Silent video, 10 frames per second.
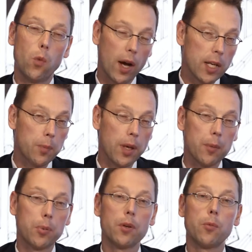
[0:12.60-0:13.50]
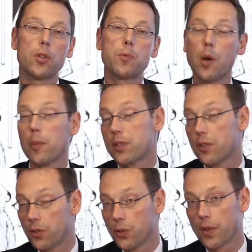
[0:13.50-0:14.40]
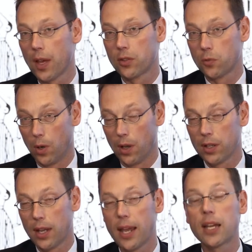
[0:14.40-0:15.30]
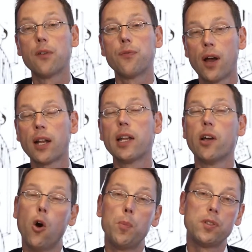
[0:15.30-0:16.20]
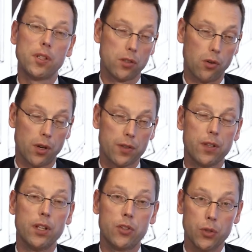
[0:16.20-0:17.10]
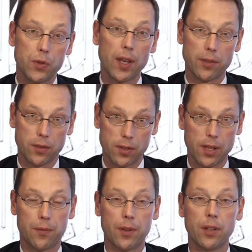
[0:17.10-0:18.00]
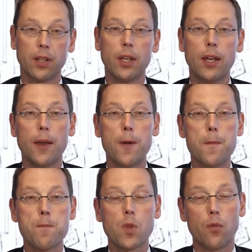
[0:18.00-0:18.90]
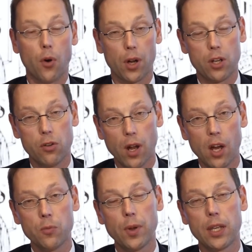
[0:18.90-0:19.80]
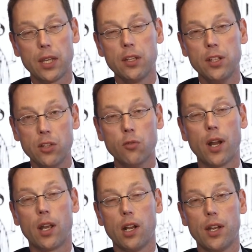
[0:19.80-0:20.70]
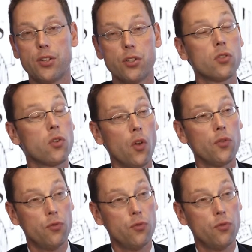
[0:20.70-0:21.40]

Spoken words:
white paper was published in 2001, ECHA finally opened its doors in 2007 for a groundbreaking new regulation called